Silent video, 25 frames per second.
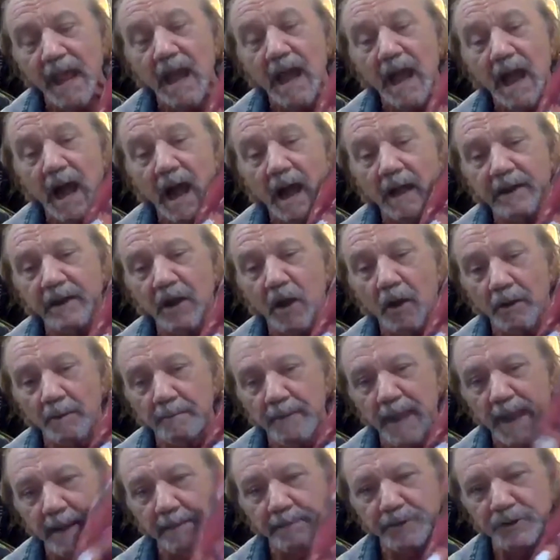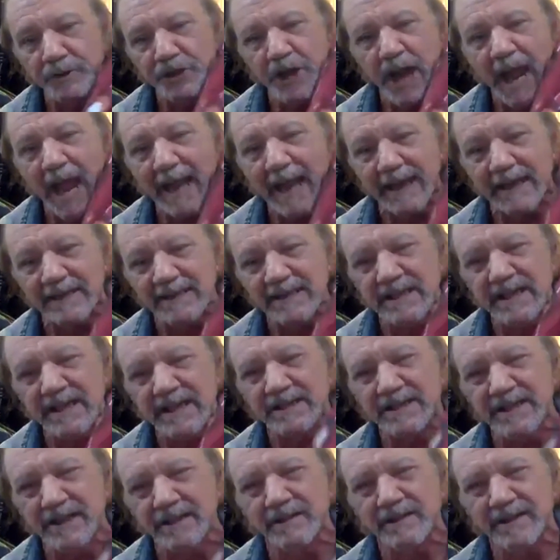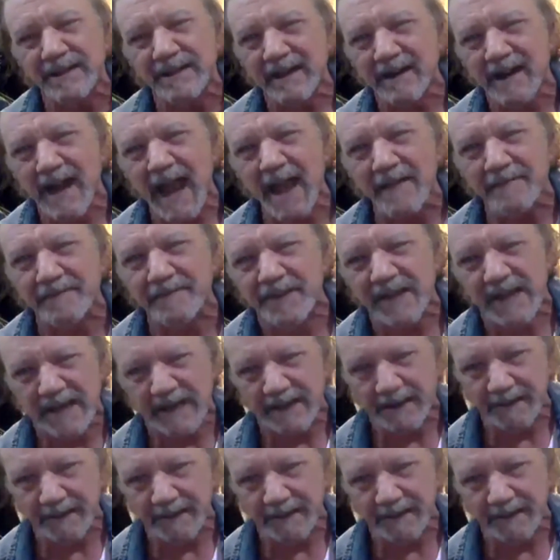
I call them paper jackets because they're hefty.